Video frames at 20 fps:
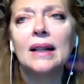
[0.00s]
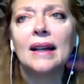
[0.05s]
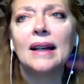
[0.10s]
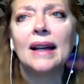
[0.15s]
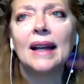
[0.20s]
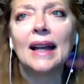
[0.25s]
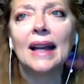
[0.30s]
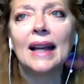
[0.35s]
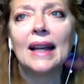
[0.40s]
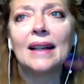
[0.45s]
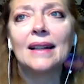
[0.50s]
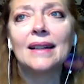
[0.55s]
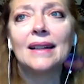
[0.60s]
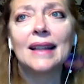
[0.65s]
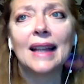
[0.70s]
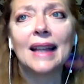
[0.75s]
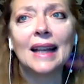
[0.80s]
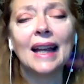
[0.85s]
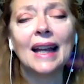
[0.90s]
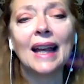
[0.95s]
And
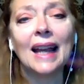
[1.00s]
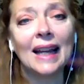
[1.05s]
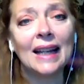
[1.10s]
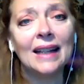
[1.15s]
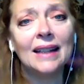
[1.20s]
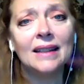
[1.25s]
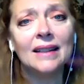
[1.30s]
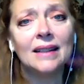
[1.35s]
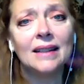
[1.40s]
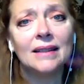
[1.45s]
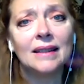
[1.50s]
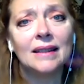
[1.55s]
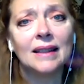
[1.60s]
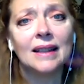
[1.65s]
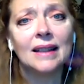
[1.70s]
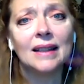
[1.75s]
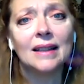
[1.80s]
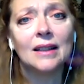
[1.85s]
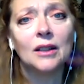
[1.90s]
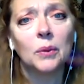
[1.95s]
they hate
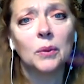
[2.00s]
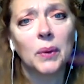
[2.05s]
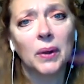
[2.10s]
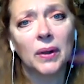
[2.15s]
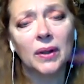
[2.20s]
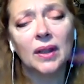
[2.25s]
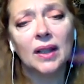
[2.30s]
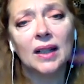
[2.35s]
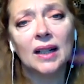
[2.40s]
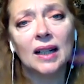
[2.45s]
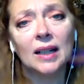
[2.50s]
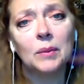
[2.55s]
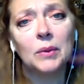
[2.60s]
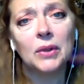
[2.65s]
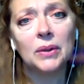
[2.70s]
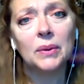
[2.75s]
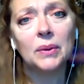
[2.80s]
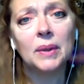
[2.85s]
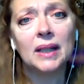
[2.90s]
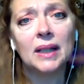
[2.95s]
that the work that I'm
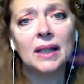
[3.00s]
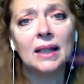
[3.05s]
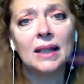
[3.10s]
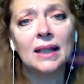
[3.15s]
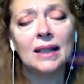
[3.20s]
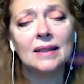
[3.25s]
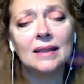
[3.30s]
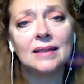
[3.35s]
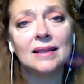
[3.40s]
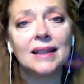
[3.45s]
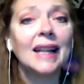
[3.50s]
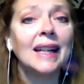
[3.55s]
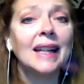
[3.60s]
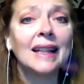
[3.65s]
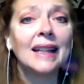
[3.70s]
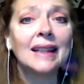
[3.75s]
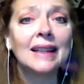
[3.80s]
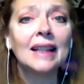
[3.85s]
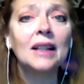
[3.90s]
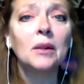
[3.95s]
doing is
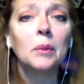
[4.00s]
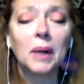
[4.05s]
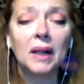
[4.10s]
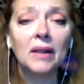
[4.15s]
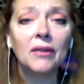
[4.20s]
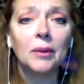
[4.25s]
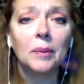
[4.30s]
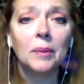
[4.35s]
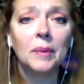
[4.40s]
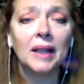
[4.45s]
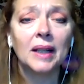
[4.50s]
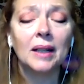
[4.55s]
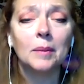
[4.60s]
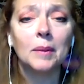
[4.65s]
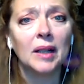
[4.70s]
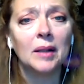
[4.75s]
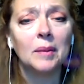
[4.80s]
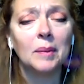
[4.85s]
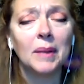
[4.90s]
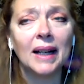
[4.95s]
taking that away from
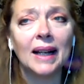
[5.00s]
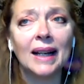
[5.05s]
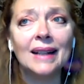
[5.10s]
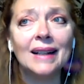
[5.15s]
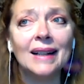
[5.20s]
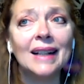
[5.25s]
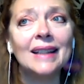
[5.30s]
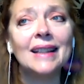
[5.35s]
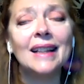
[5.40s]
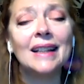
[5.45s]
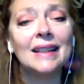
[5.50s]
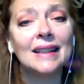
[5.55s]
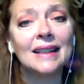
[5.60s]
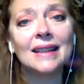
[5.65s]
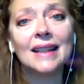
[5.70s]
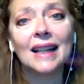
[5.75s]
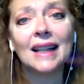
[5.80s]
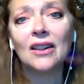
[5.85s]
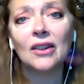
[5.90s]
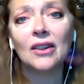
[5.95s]
them. And I think
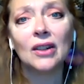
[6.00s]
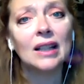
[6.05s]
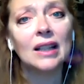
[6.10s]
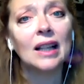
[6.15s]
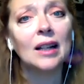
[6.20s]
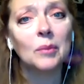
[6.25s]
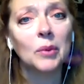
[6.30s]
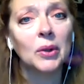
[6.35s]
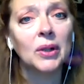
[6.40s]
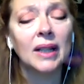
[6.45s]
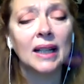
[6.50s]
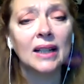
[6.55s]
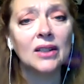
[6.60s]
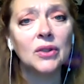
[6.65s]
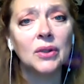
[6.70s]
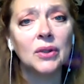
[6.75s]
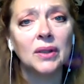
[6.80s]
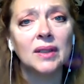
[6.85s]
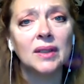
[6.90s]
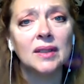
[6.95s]
that they are a lot more
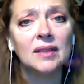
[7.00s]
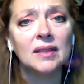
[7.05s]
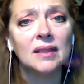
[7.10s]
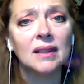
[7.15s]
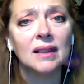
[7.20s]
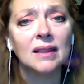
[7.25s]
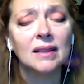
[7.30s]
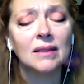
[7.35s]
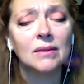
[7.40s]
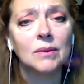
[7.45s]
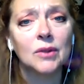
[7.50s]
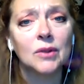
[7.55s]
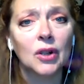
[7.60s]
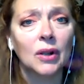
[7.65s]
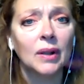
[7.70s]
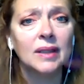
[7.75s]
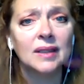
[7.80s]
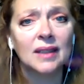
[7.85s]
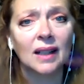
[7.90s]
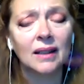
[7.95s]
dangerous than
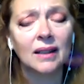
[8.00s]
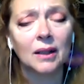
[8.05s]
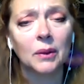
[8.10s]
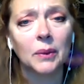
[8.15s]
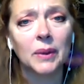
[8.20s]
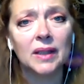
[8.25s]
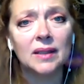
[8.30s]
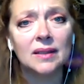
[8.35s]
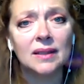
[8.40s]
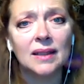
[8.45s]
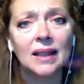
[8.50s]
Joe Exotic was.